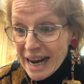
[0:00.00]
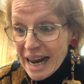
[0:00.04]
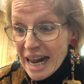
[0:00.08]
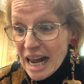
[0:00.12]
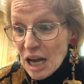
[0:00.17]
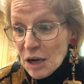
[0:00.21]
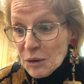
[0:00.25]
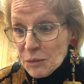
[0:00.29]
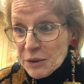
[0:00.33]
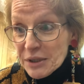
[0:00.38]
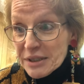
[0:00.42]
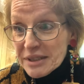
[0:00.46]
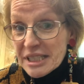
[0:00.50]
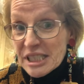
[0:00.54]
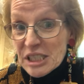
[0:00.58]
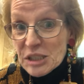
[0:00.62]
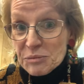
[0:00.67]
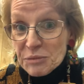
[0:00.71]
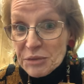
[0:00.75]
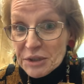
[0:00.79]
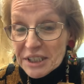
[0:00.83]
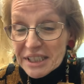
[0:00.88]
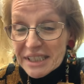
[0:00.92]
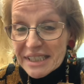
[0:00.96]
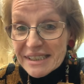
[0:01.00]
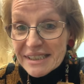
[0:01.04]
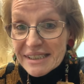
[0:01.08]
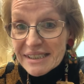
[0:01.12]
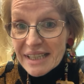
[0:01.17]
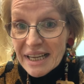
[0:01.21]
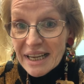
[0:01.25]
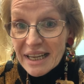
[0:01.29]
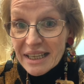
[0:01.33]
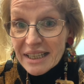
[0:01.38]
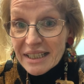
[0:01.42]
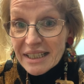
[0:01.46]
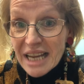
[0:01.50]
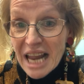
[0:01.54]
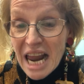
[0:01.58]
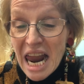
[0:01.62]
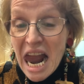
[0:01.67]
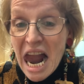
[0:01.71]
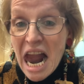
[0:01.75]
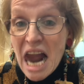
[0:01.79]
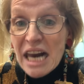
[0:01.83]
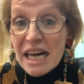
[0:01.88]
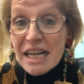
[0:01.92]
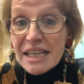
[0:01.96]
And when this book is done,
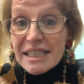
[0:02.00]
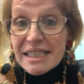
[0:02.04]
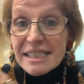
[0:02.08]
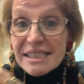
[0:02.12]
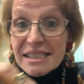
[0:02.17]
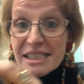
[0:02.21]
let's